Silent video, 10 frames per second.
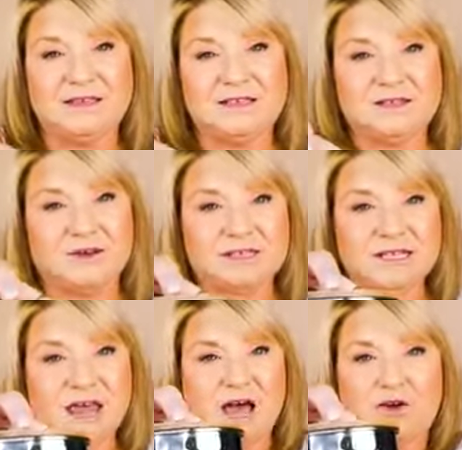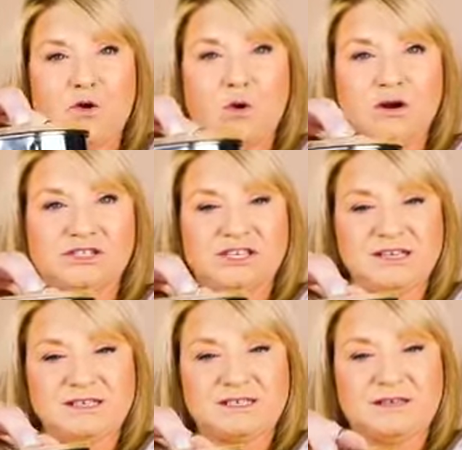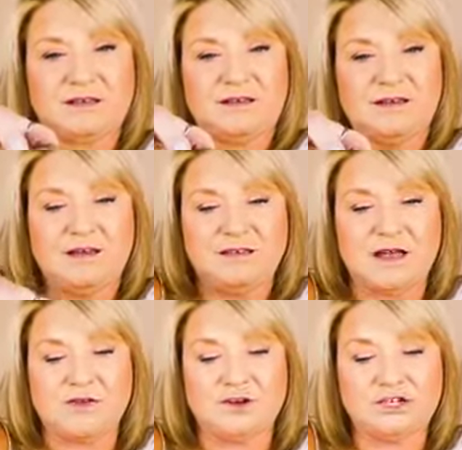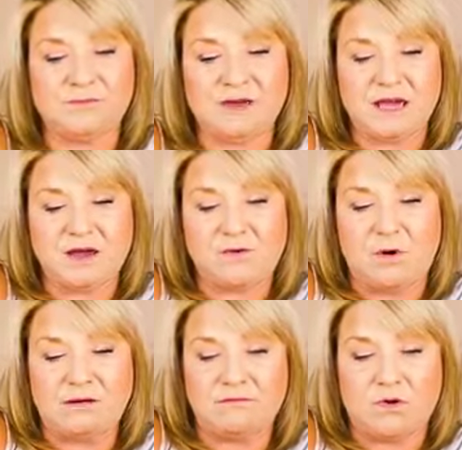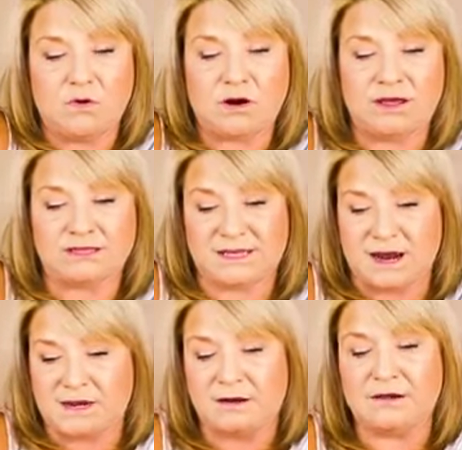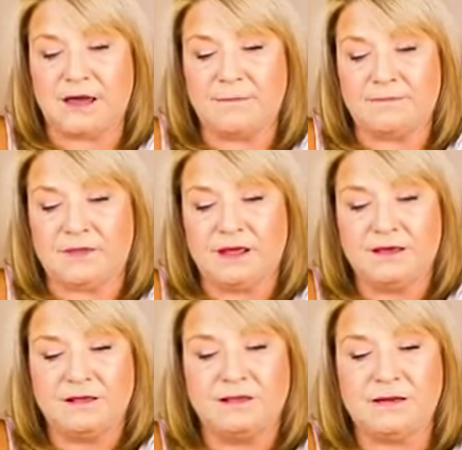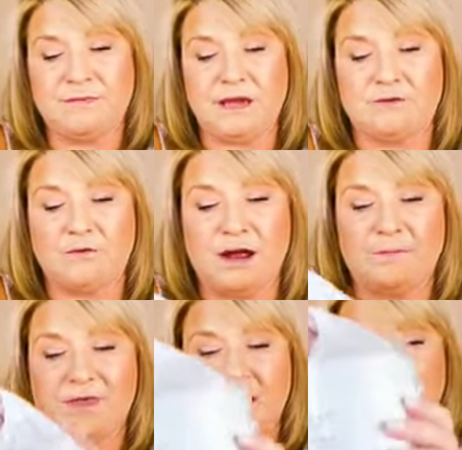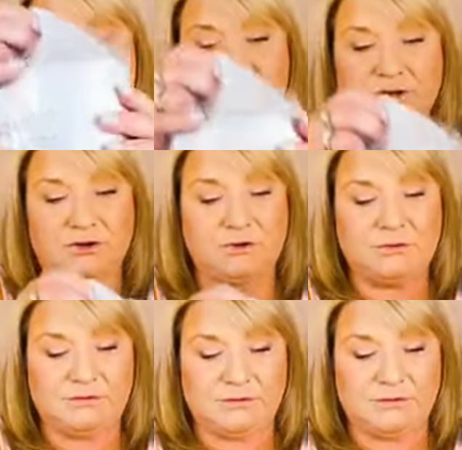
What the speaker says: So isn't that gorgeous? Now there should be one more inside here. Yep. Let me unwrap that too.